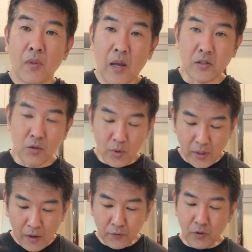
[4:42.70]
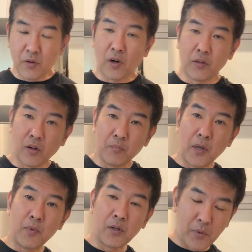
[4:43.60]
As a quick afterthought, I thought
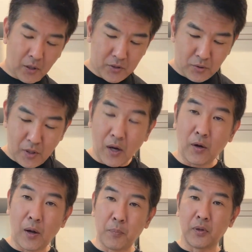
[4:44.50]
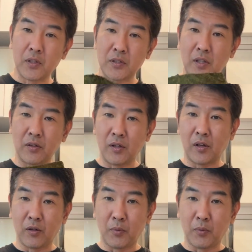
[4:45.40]
maybe I better show you how I put this thing together.